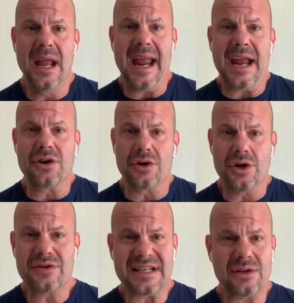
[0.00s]
And you're
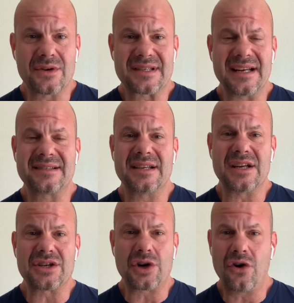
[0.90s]
using those things to
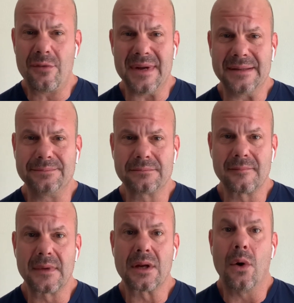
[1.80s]
determine
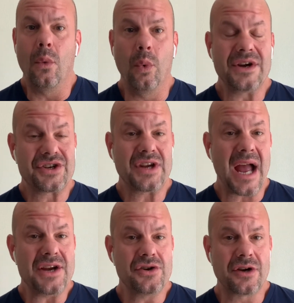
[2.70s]
which
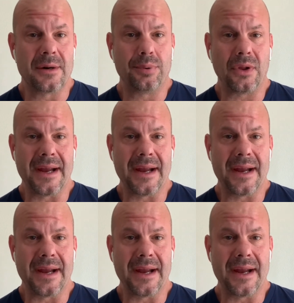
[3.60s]
side you're going to play,